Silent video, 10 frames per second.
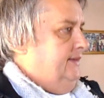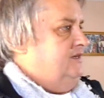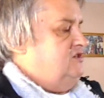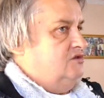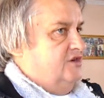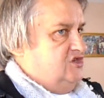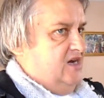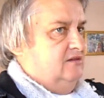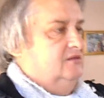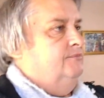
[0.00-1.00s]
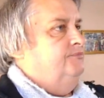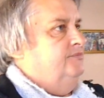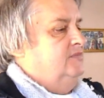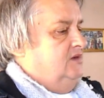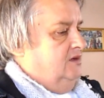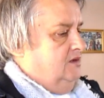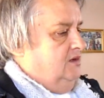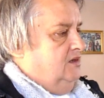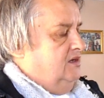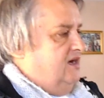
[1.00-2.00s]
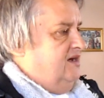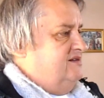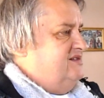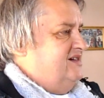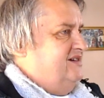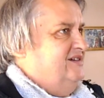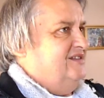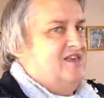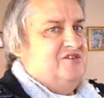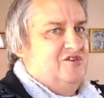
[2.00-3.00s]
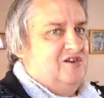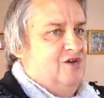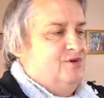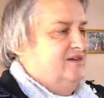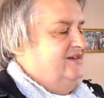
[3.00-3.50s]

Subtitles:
She's got a channel. And thank you, Chloe.